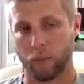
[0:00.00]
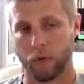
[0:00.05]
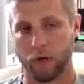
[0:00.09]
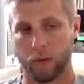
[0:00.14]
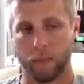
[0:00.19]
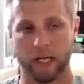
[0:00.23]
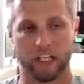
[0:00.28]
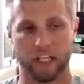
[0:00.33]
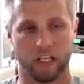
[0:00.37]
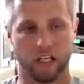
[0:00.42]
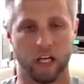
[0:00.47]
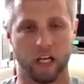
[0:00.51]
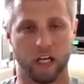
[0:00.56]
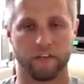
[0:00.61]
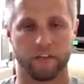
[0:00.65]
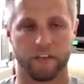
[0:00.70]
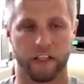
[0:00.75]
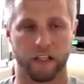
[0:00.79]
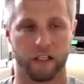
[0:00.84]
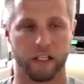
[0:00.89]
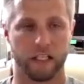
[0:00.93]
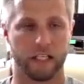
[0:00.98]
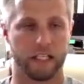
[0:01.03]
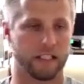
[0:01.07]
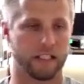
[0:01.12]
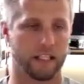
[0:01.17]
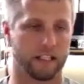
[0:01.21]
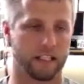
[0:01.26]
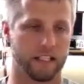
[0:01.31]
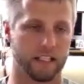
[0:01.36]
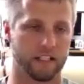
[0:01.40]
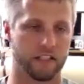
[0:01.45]
But my gut feeling is
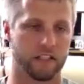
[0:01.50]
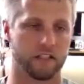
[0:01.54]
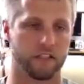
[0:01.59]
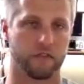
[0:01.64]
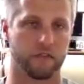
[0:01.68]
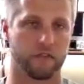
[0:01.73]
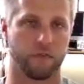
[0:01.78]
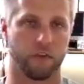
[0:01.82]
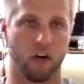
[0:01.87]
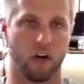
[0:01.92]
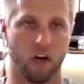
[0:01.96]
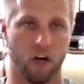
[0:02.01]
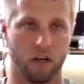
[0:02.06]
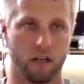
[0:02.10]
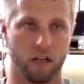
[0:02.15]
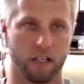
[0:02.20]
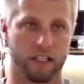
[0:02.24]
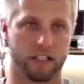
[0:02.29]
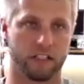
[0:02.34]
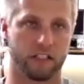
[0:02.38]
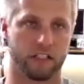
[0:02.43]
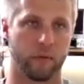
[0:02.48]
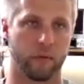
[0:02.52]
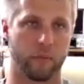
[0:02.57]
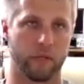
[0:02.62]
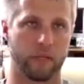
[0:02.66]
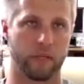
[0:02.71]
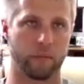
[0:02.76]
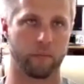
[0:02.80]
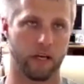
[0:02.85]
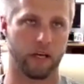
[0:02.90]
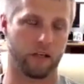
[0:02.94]
that this fall is going to
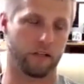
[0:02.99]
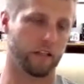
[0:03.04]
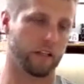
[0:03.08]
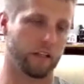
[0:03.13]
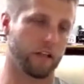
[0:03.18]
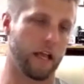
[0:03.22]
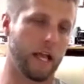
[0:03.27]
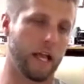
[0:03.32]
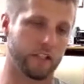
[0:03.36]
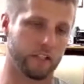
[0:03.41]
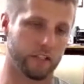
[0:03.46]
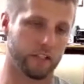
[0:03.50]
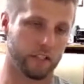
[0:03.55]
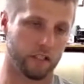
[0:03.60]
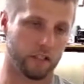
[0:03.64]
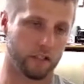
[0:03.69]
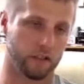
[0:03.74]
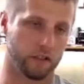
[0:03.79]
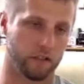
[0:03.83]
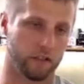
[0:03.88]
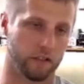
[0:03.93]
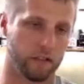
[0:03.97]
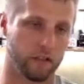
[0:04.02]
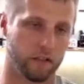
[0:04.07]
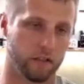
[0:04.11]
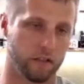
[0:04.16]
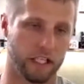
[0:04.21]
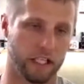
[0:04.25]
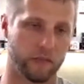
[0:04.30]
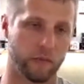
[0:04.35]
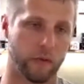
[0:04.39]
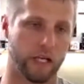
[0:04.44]
be better than last year.
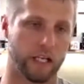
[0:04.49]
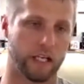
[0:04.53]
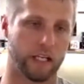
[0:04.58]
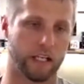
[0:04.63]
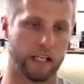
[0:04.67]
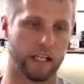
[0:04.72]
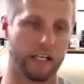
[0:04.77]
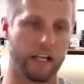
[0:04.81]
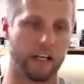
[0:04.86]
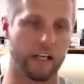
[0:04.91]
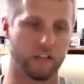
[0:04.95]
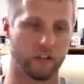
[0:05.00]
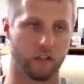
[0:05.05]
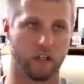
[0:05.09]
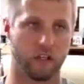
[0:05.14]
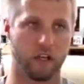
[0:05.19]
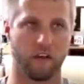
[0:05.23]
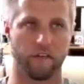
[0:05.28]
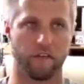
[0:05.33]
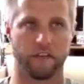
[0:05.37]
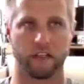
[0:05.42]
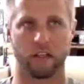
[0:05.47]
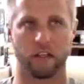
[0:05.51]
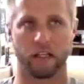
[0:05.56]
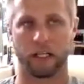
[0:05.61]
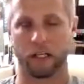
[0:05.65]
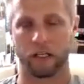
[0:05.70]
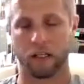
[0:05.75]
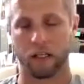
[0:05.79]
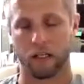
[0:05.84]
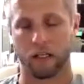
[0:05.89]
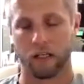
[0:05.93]
That's my initial gut
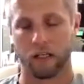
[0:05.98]
feeling.